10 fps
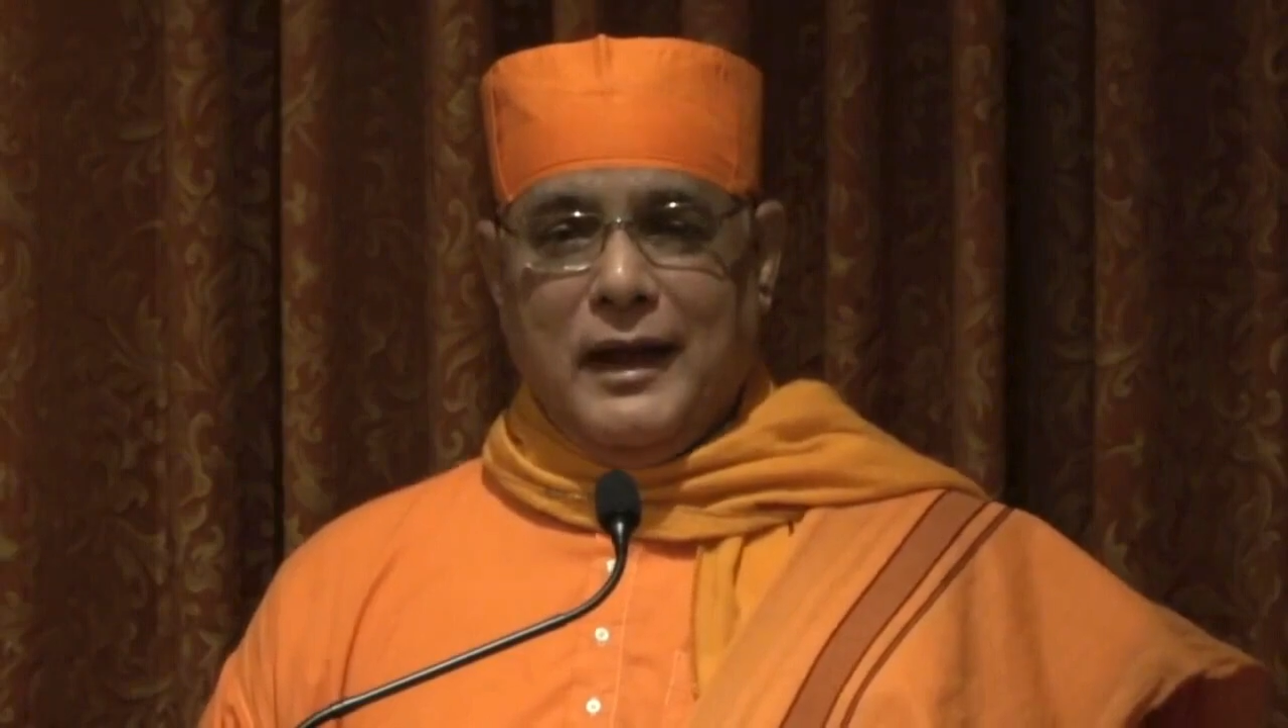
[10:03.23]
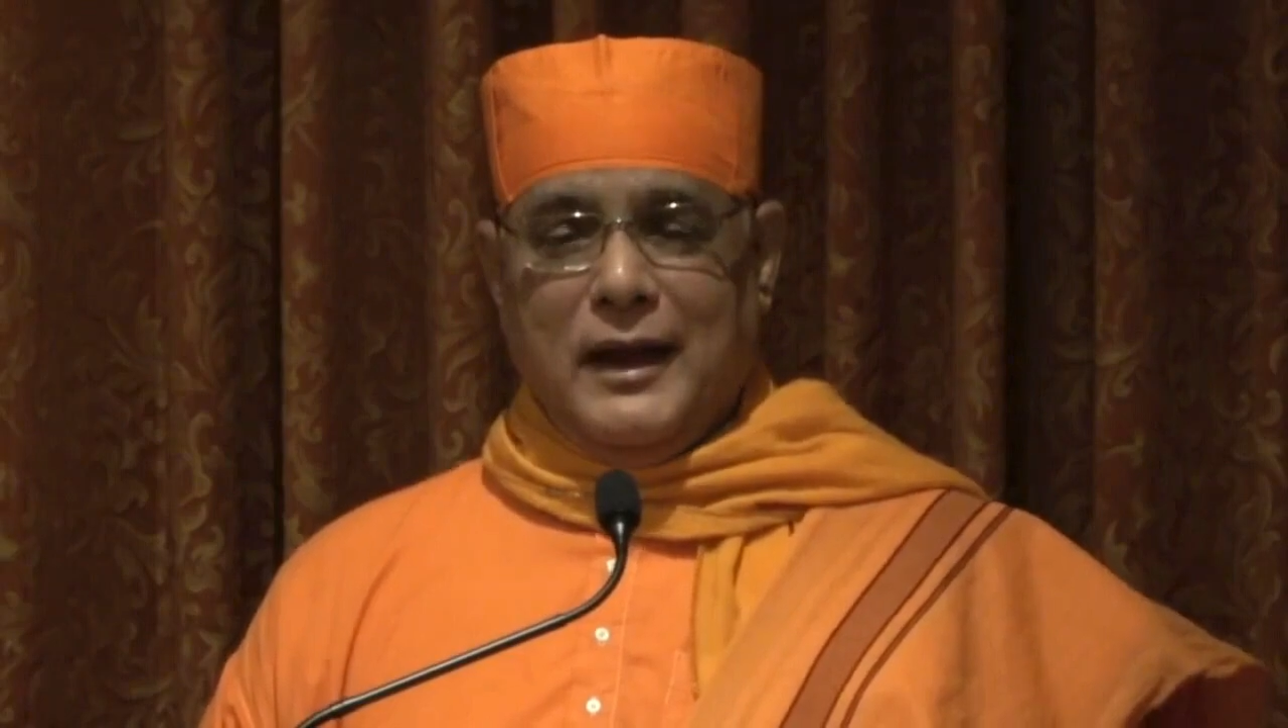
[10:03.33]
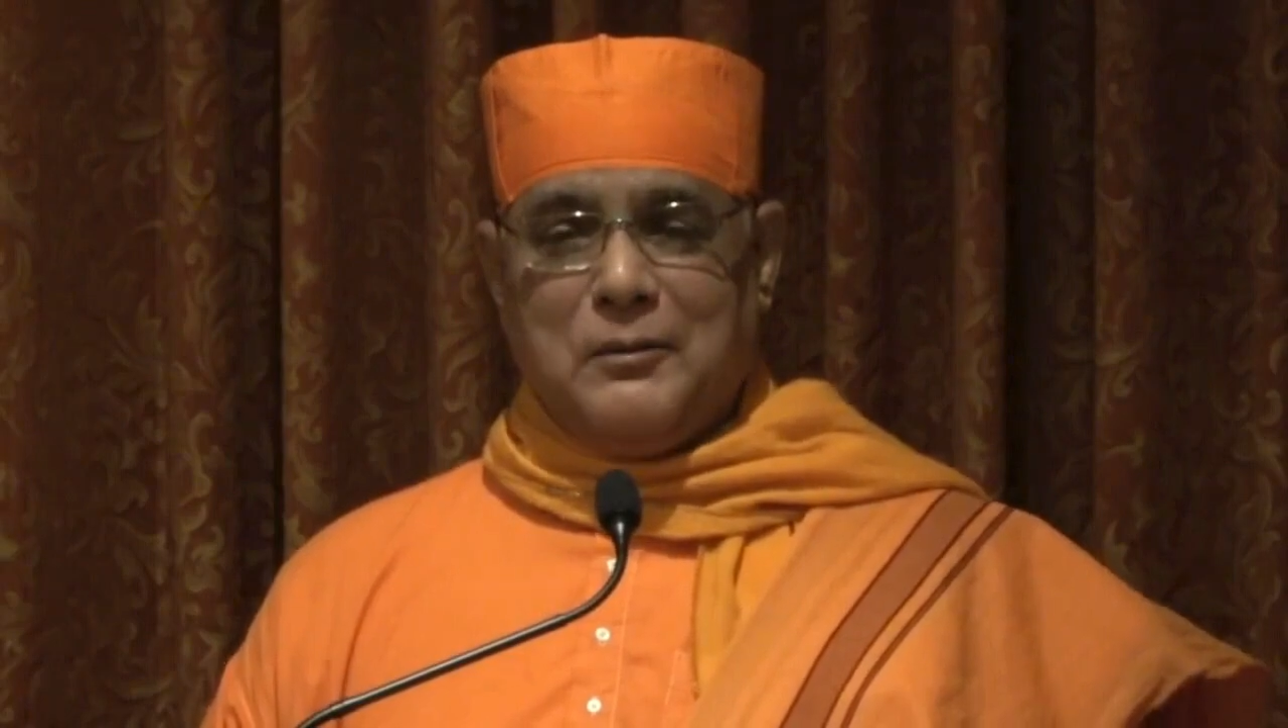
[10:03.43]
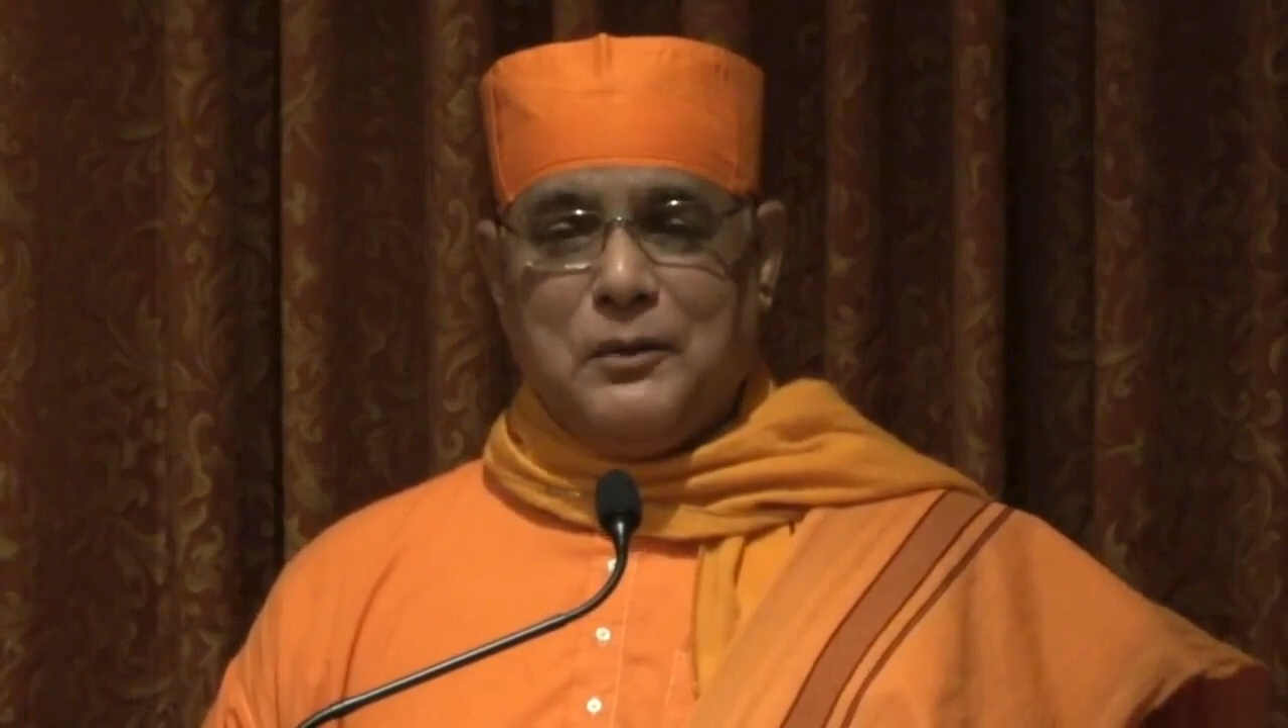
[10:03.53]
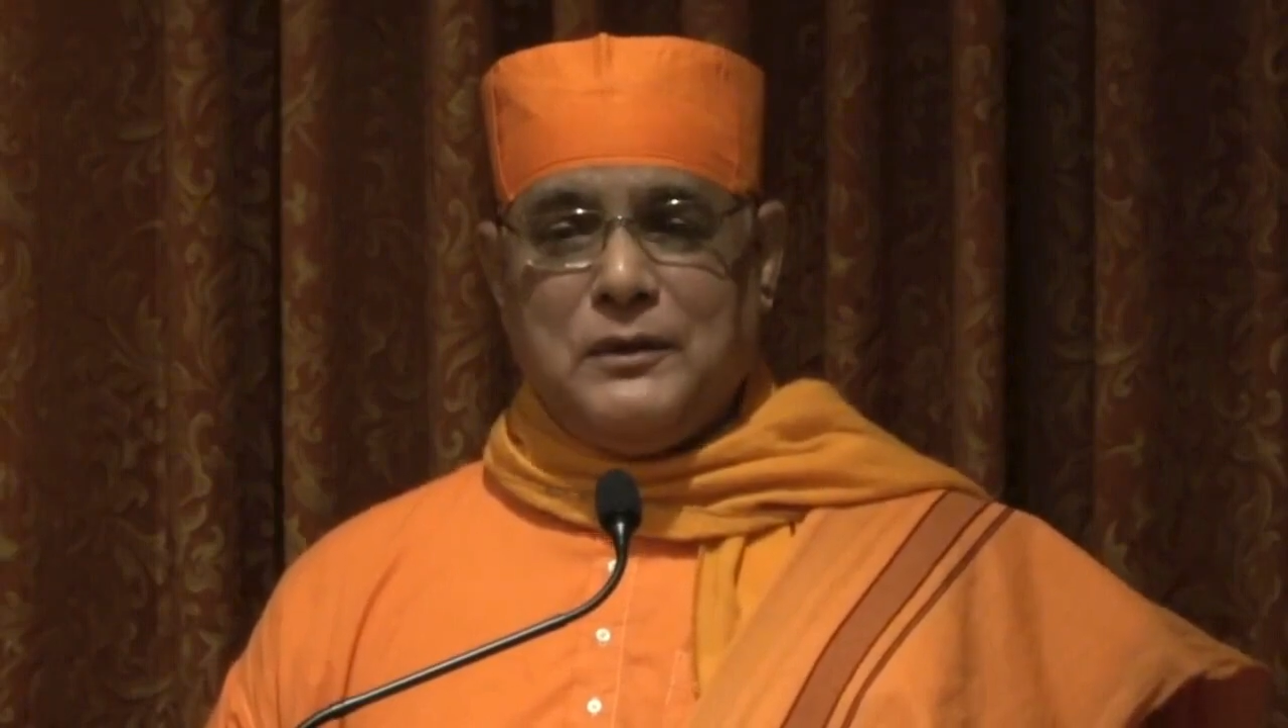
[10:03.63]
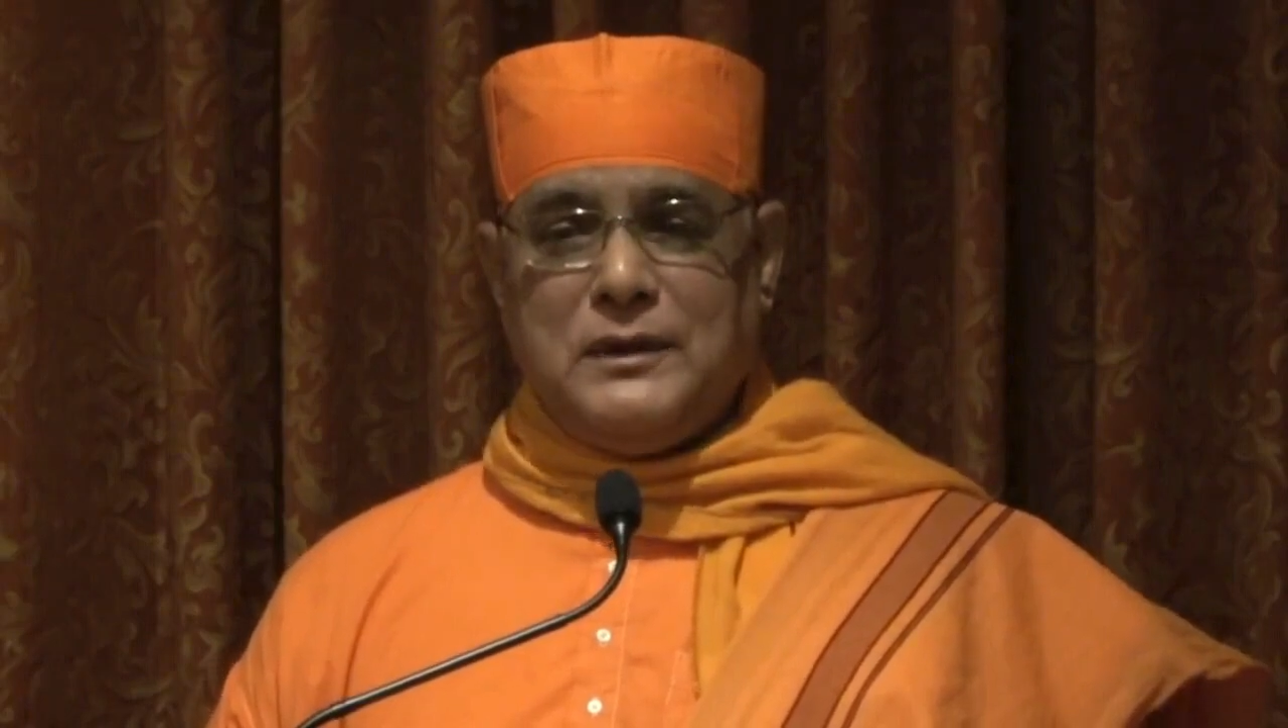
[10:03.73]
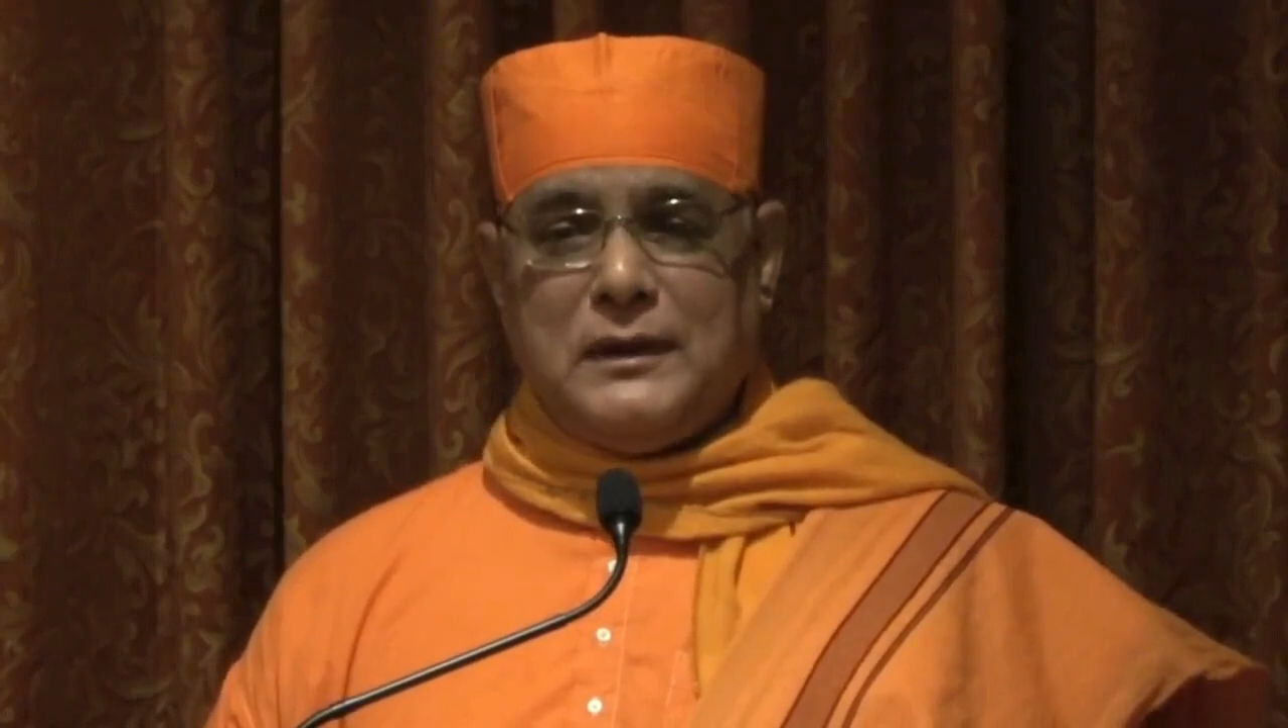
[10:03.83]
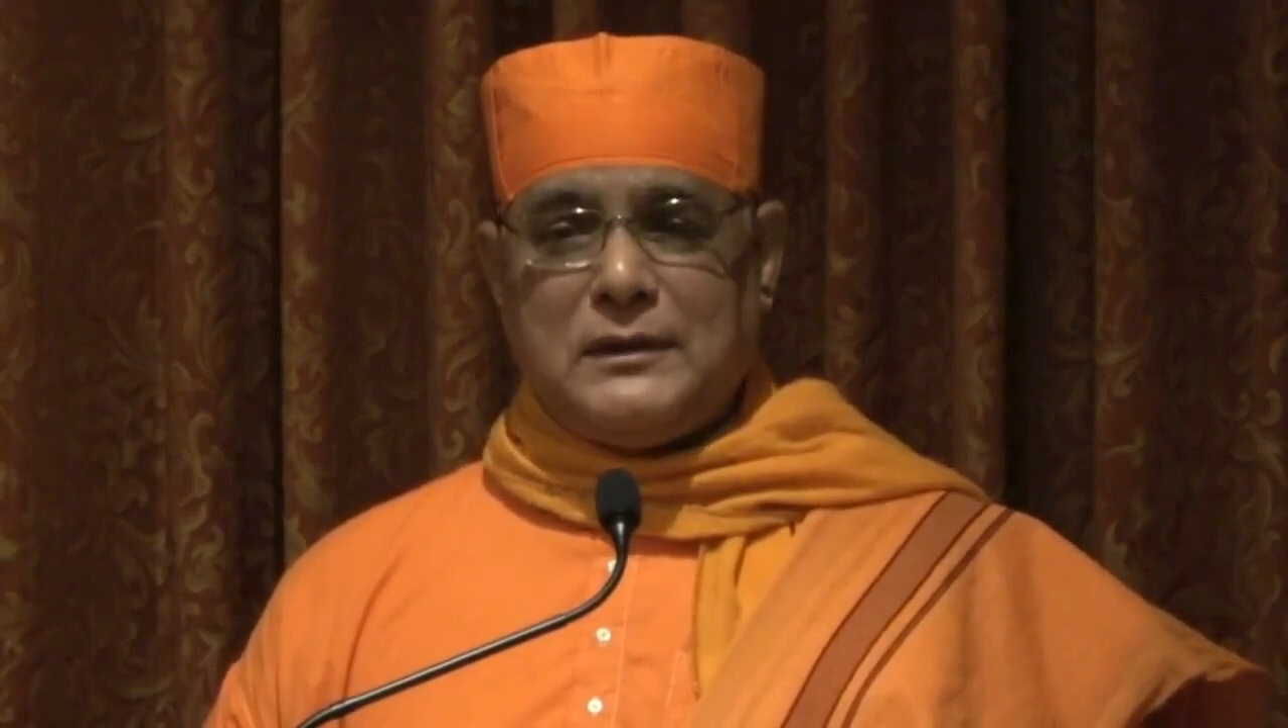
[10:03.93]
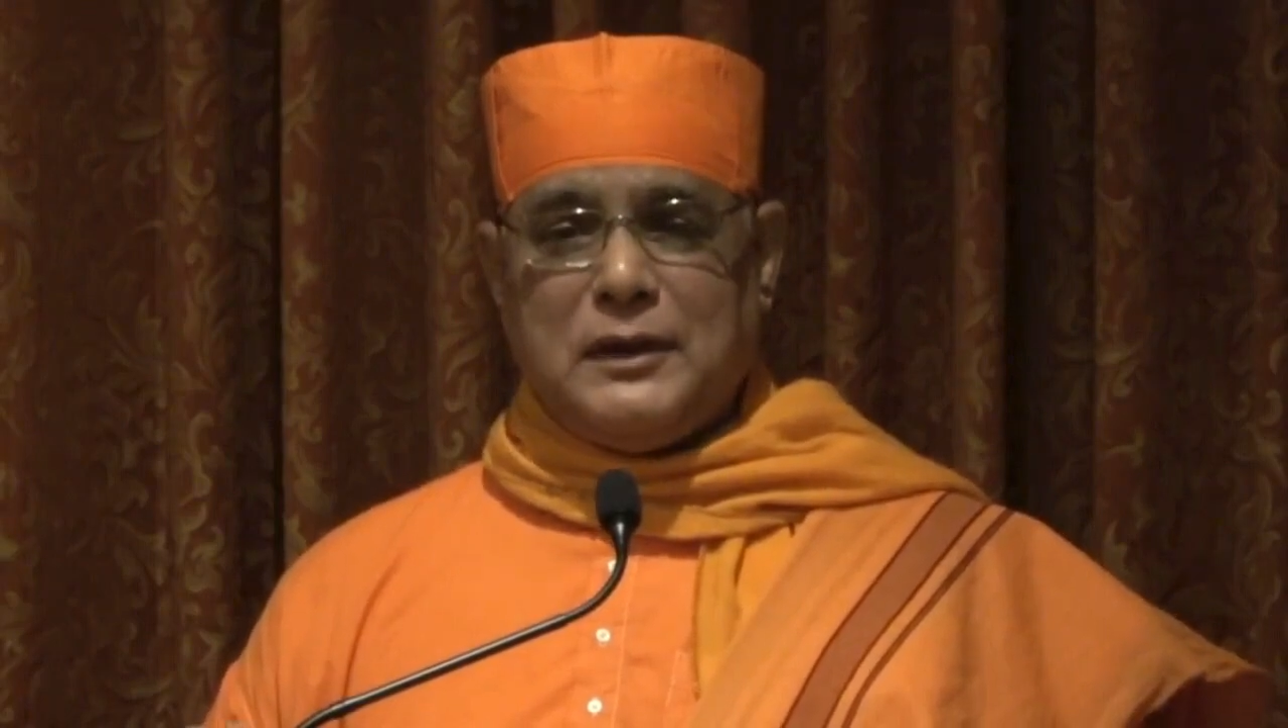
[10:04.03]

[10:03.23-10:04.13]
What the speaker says: And Buddha's